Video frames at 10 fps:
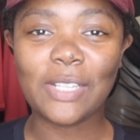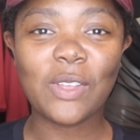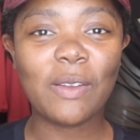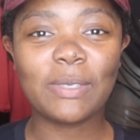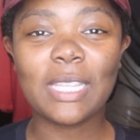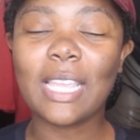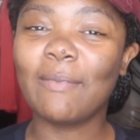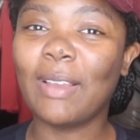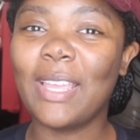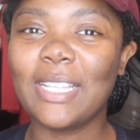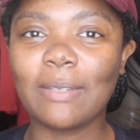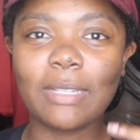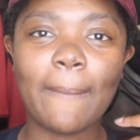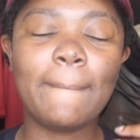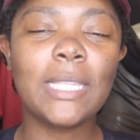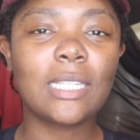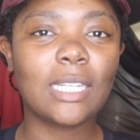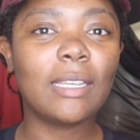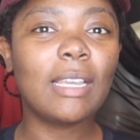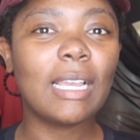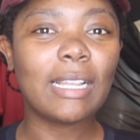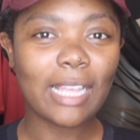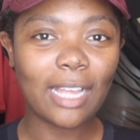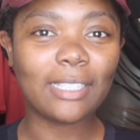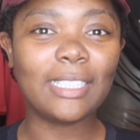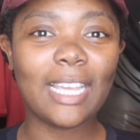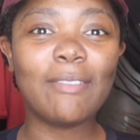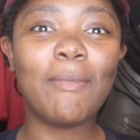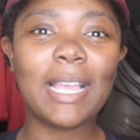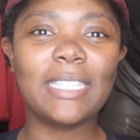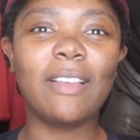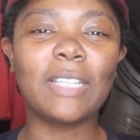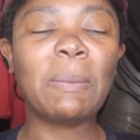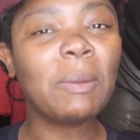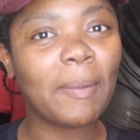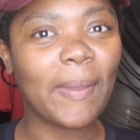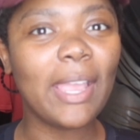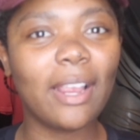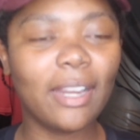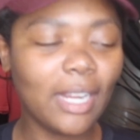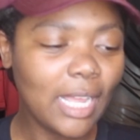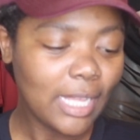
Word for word: That's what I was thinking in my head. So I'm trying to mentally calculate myself, so I'll be prepared.